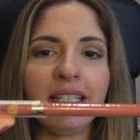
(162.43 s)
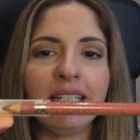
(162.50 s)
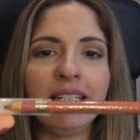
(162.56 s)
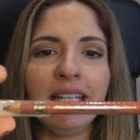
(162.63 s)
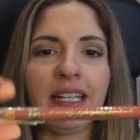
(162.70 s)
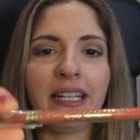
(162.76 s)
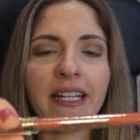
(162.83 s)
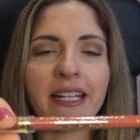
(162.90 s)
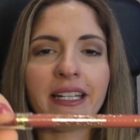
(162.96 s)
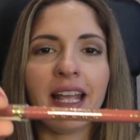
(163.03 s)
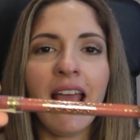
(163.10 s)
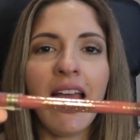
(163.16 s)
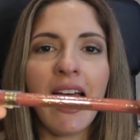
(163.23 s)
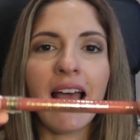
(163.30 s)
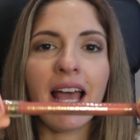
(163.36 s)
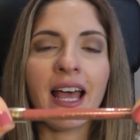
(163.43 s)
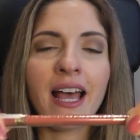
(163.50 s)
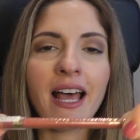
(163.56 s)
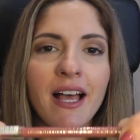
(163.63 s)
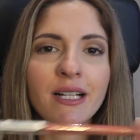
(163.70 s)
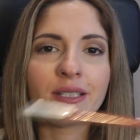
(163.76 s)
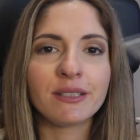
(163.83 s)
needed it.
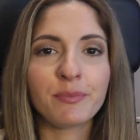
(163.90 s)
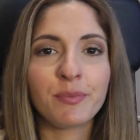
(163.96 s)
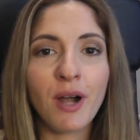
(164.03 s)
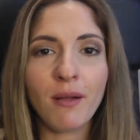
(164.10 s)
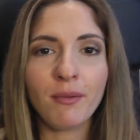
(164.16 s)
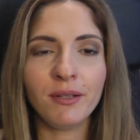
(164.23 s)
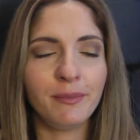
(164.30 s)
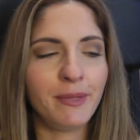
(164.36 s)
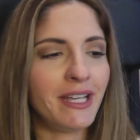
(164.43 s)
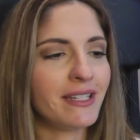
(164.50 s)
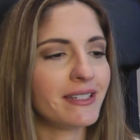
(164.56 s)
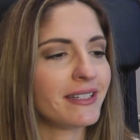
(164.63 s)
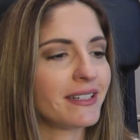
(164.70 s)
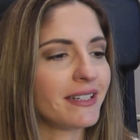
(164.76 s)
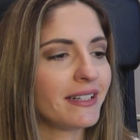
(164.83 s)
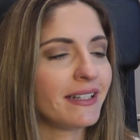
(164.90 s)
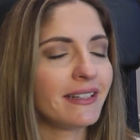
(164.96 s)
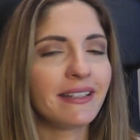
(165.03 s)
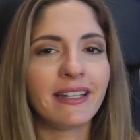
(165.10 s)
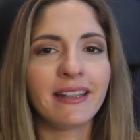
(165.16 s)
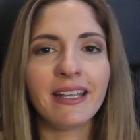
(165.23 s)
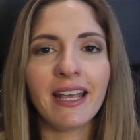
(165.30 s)
Uh, the problem is
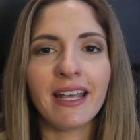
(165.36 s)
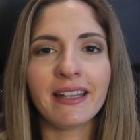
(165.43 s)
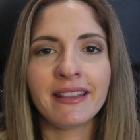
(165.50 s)
that